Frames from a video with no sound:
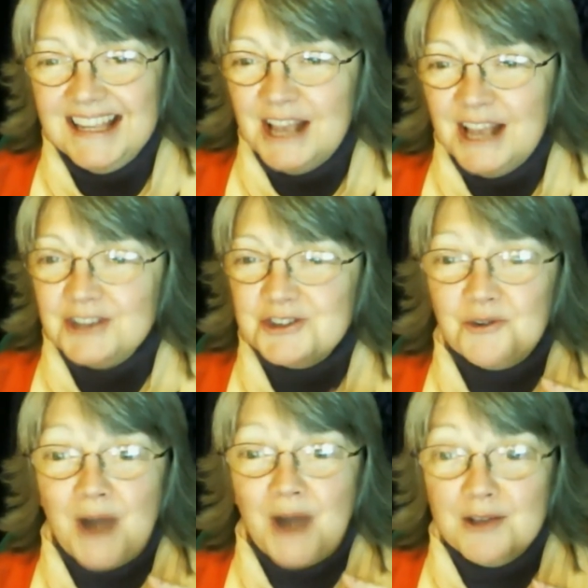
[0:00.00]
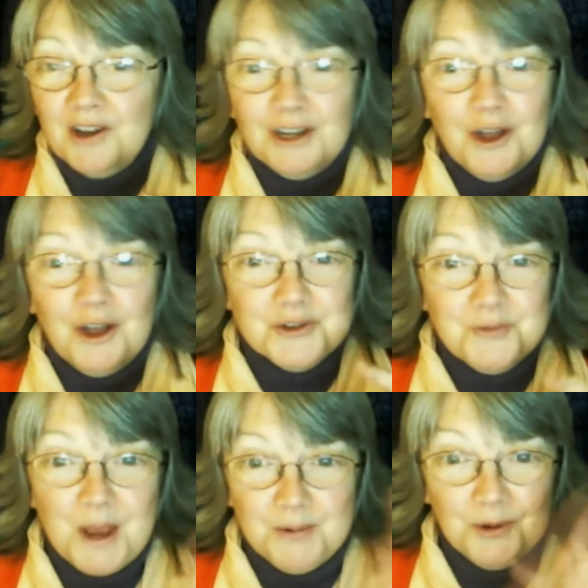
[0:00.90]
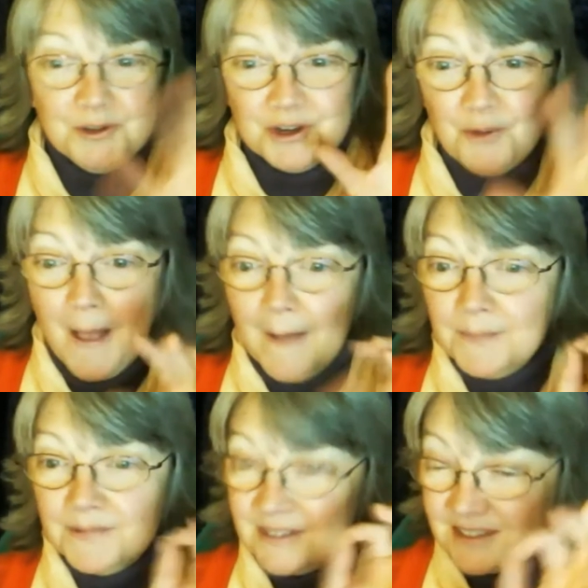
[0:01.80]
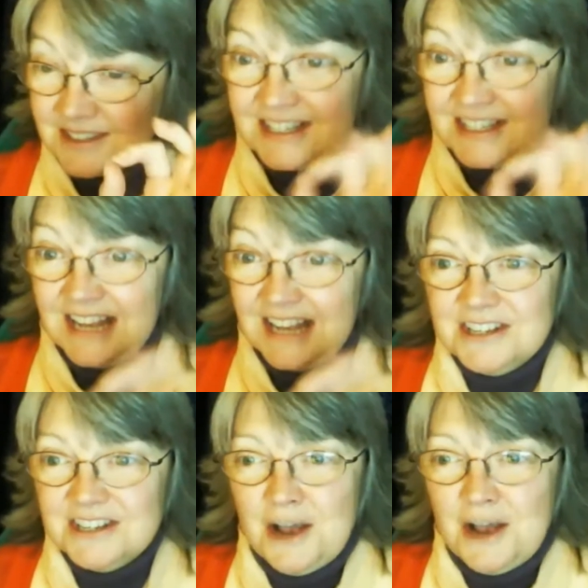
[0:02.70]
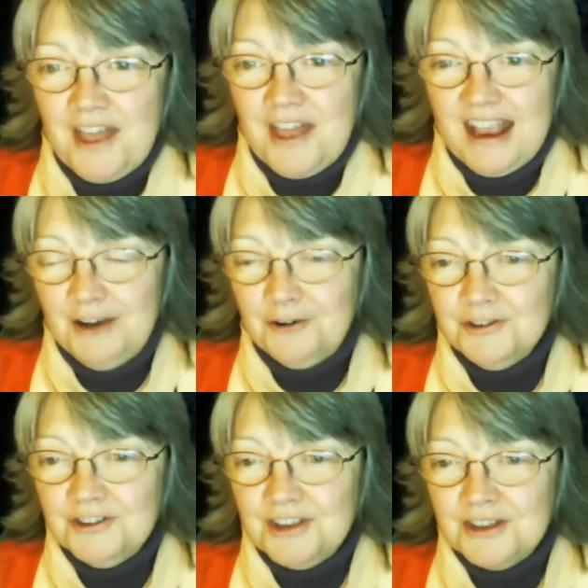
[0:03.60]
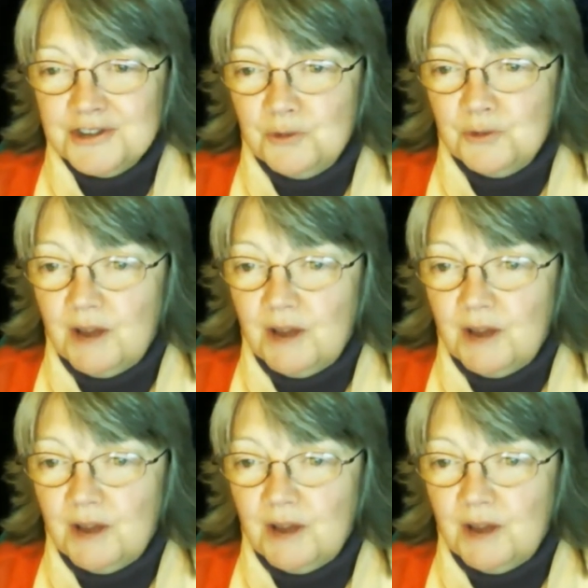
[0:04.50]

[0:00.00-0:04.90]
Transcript: It's great because we had lots of people sort of letting us know that they're here and sort of whatever.